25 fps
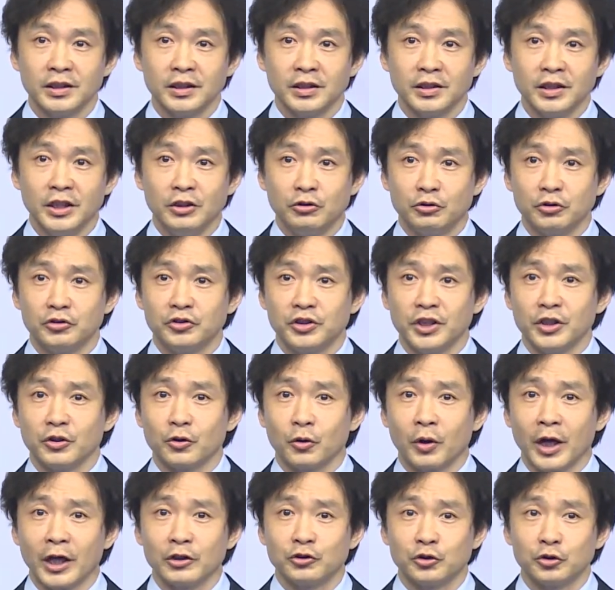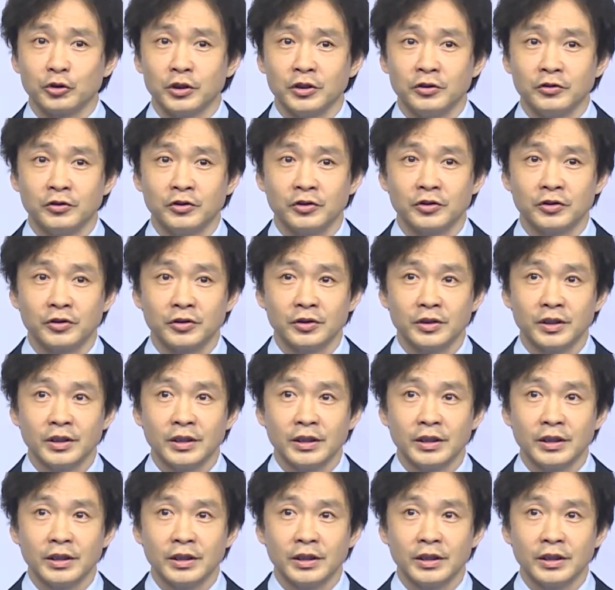interesting questions